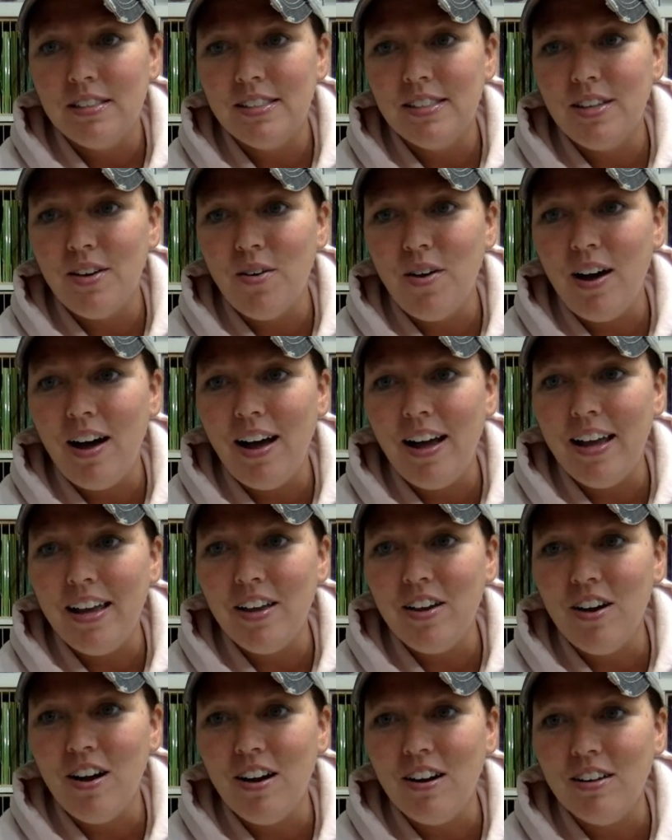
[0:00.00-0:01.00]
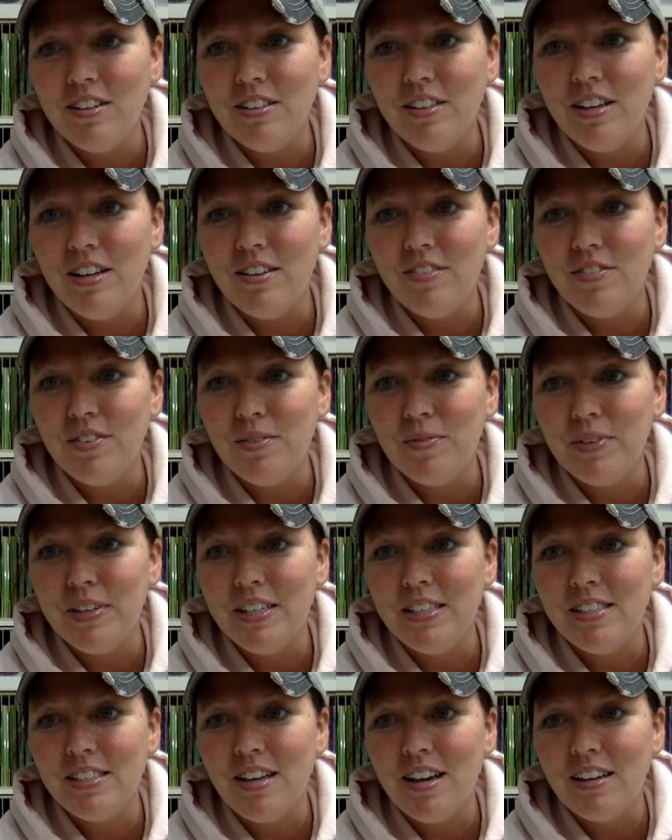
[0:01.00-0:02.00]
So, hi, Carla from
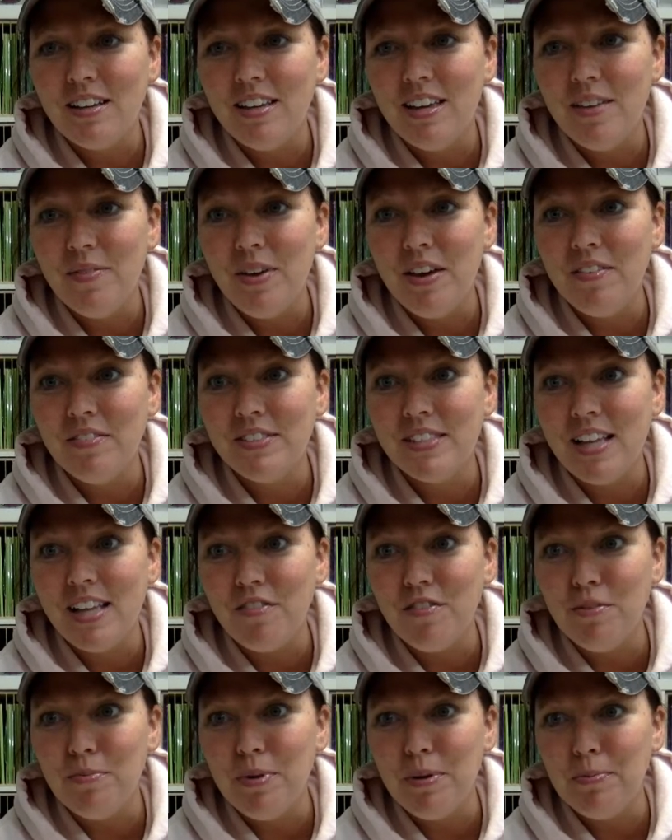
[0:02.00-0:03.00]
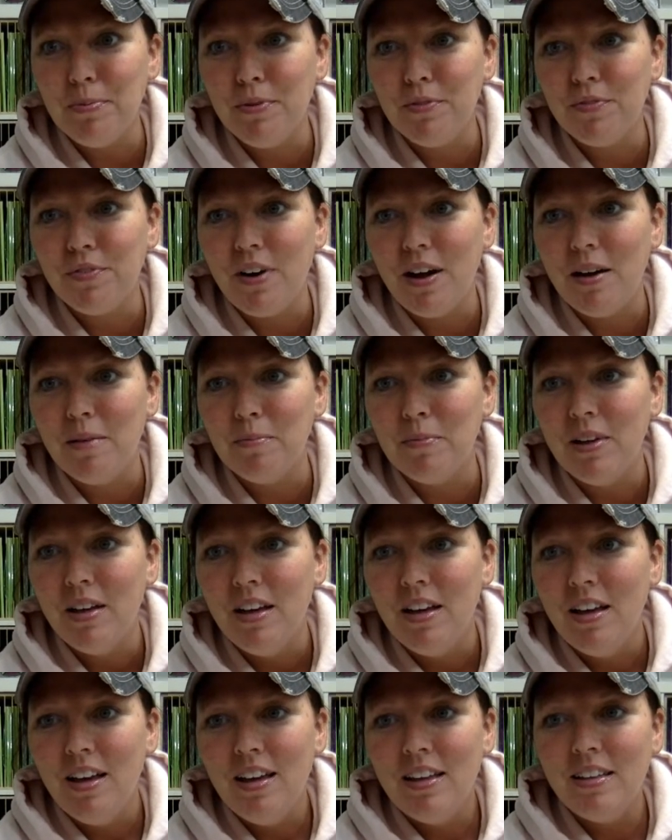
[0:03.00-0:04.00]
Kentucky. We have several people from
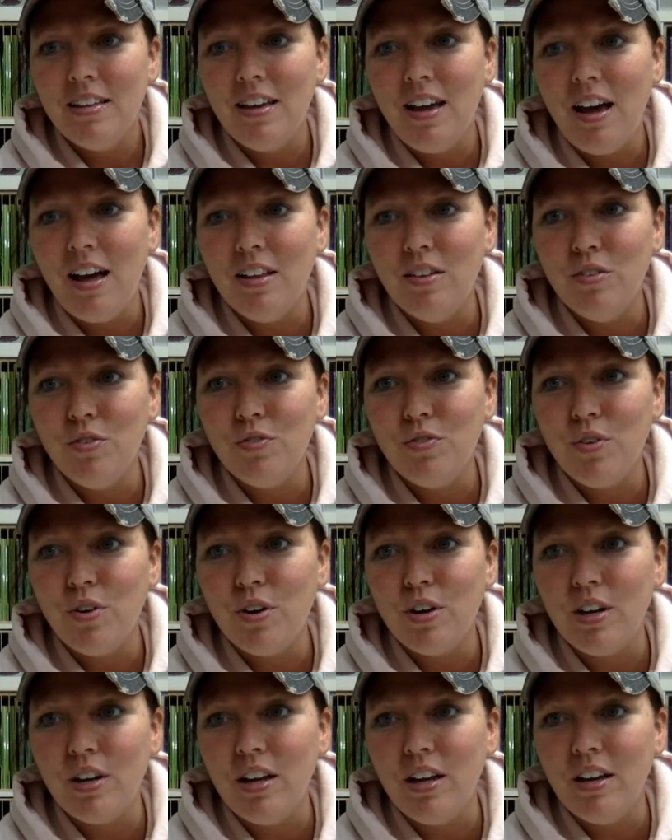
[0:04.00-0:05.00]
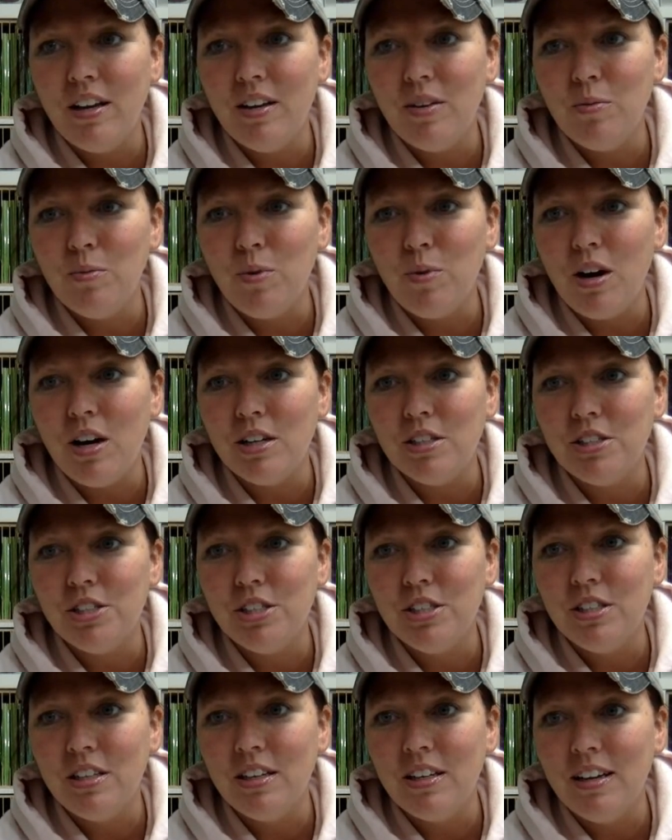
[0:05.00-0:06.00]
California and
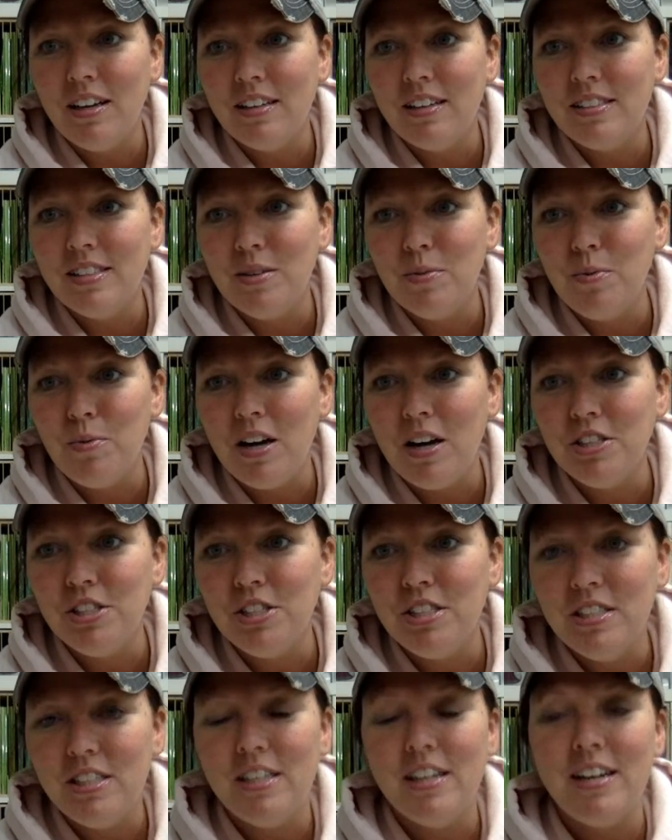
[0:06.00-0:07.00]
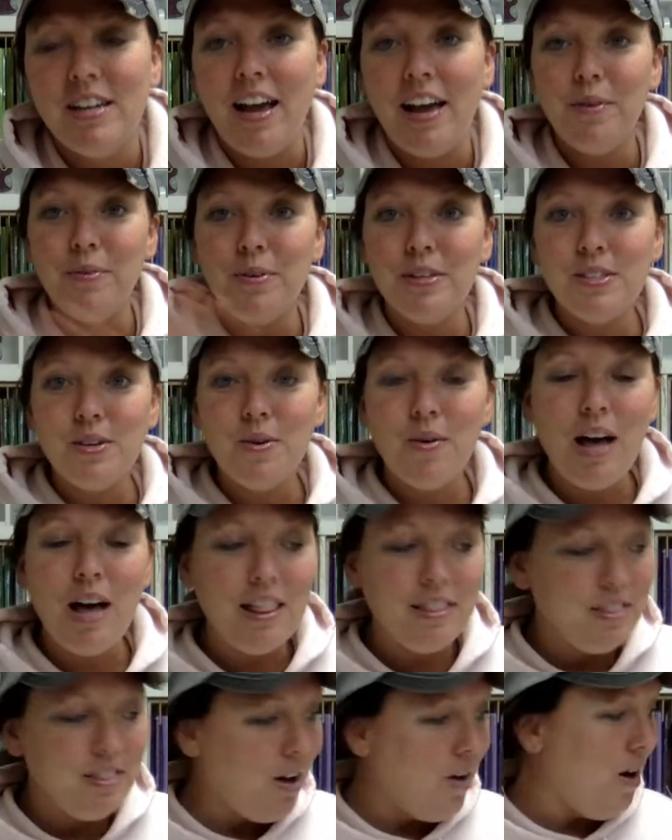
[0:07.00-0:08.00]
Washington. I see Washington and Iowa. So
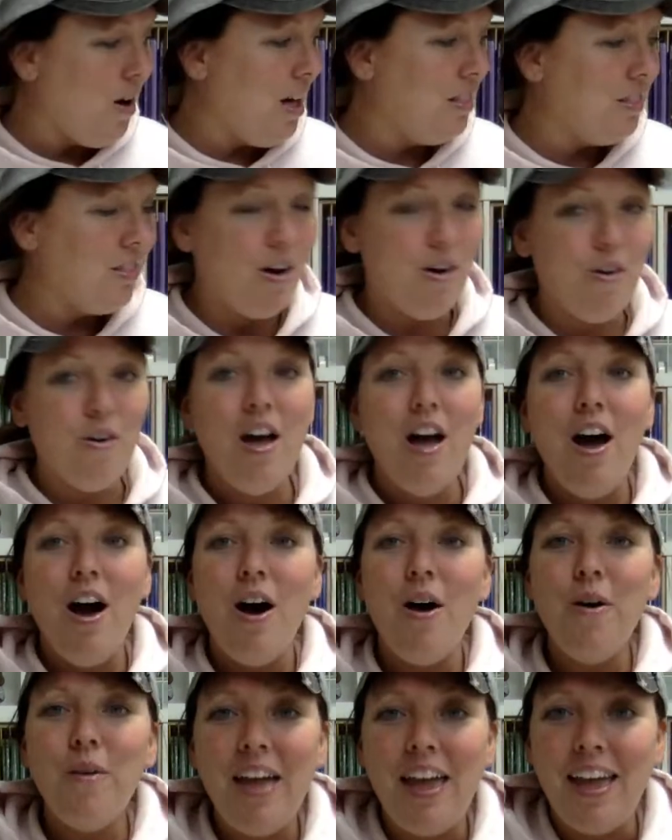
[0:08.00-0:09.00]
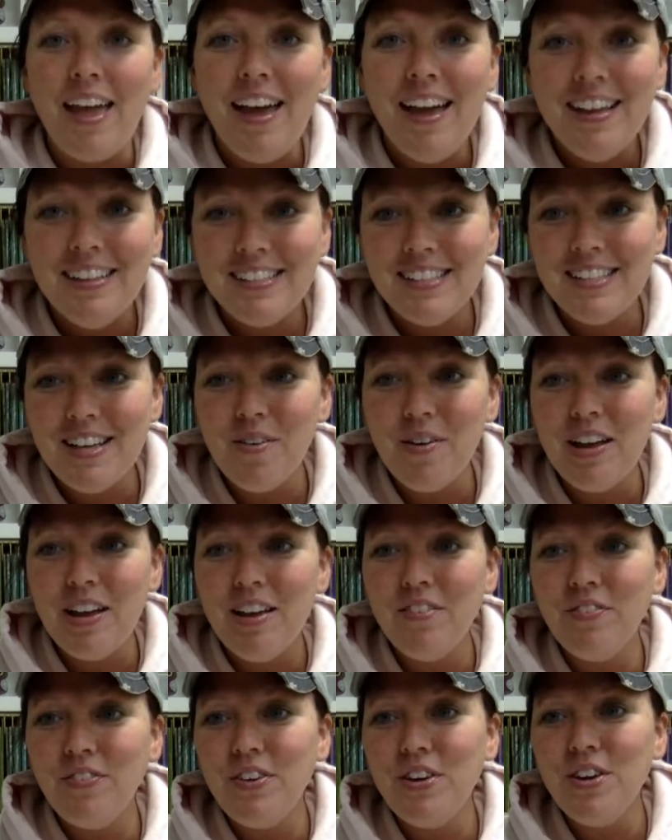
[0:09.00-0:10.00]
hello, hello. Okay, so
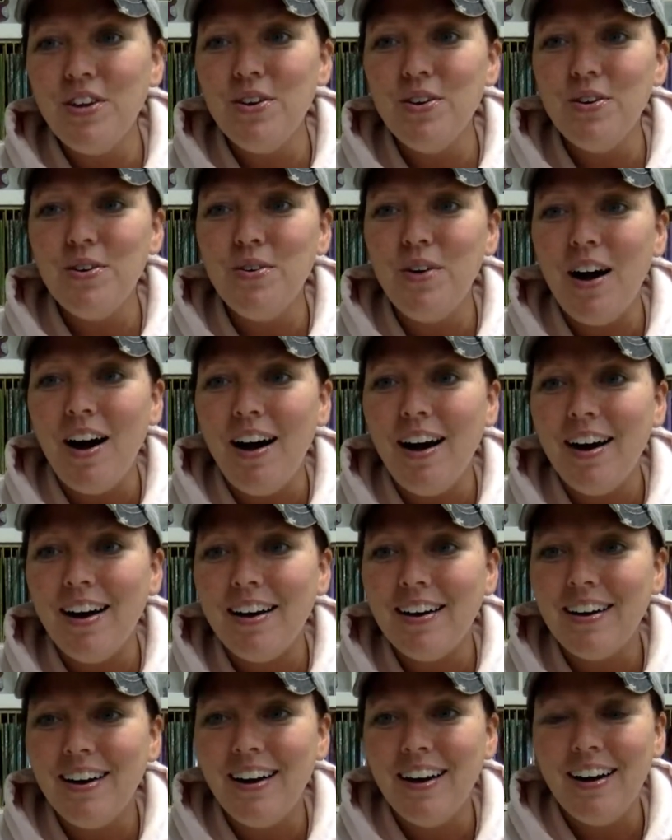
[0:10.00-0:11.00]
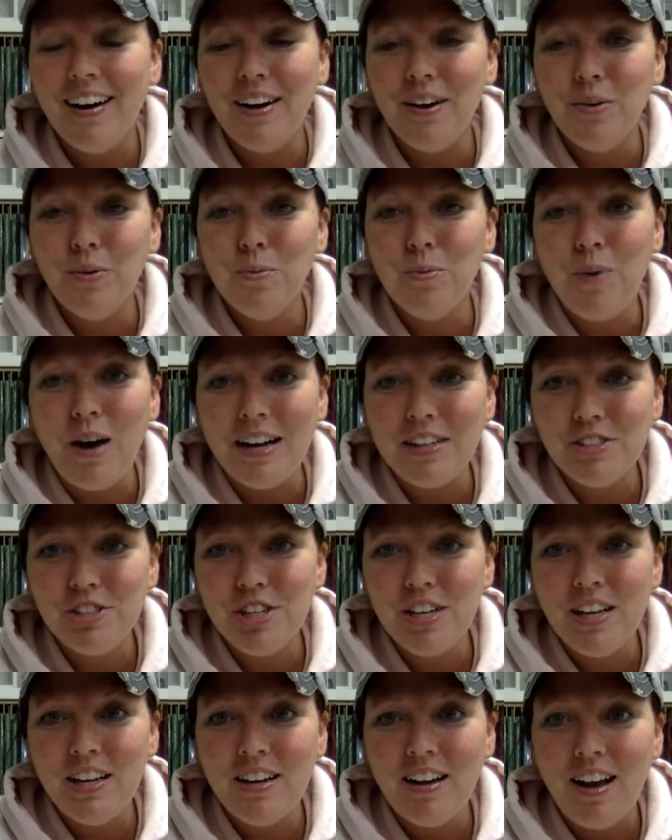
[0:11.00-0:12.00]
if you are uh,
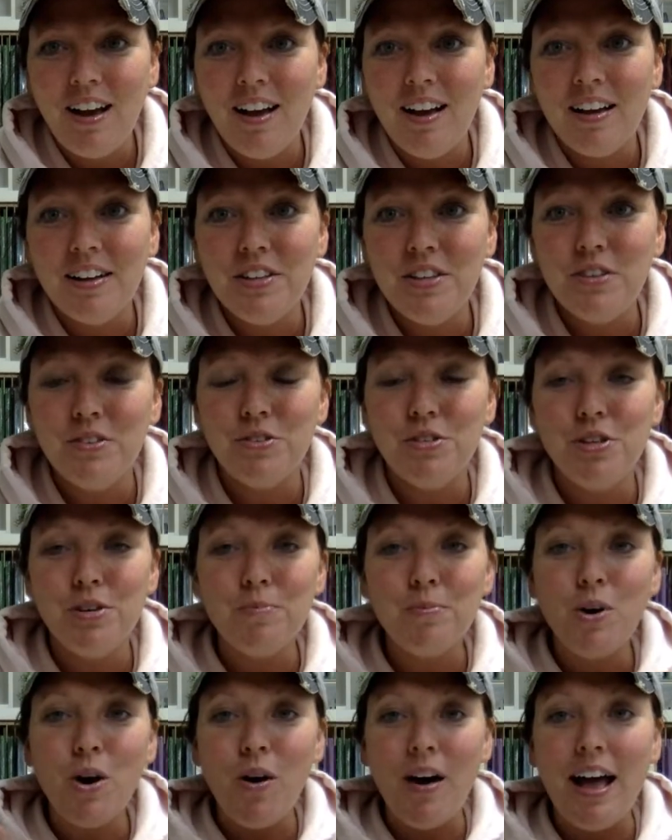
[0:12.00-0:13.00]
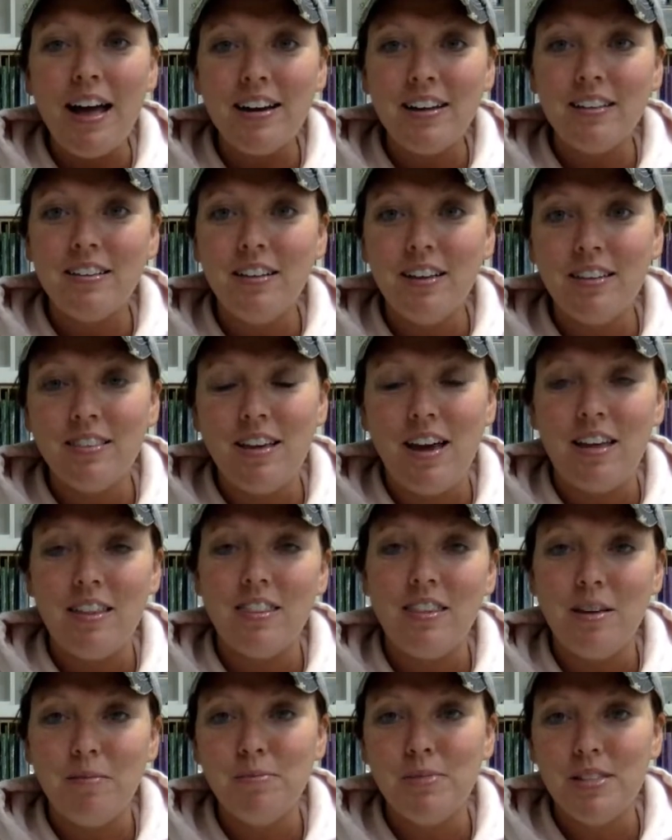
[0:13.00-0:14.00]
watching on YouTube, go ahead and click that
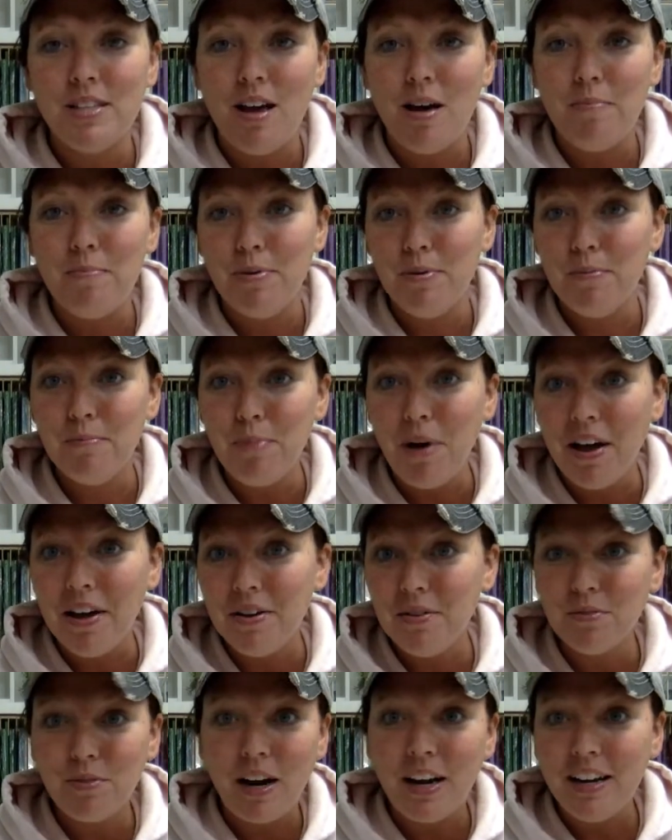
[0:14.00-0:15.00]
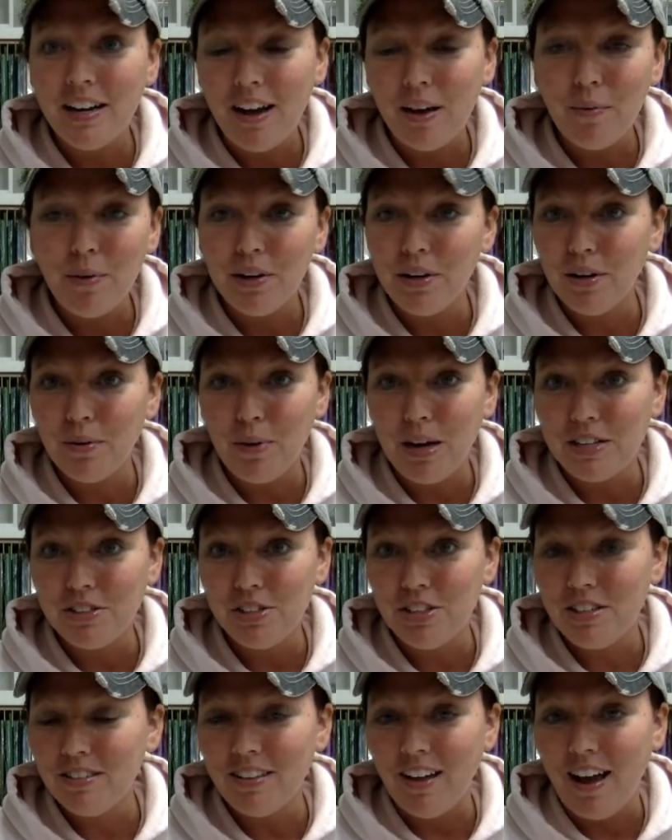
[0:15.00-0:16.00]
thumbs up button right now while you're
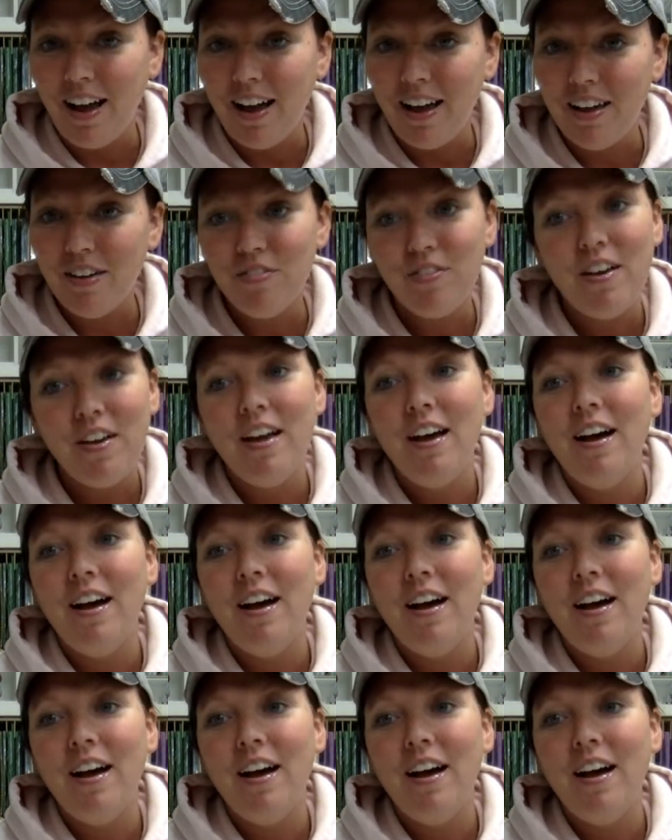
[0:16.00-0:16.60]
watching live.